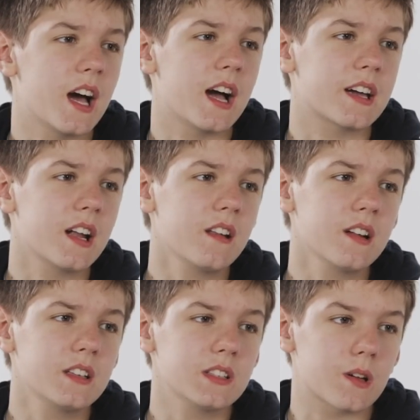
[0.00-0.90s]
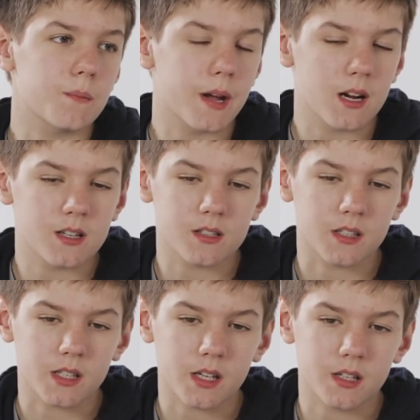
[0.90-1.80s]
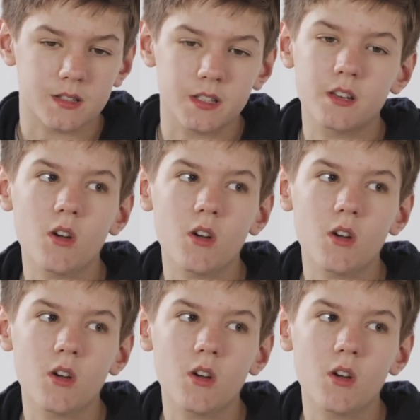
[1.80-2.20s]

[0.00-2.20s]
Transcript: Yeah, I kind of like to compare it to like a sea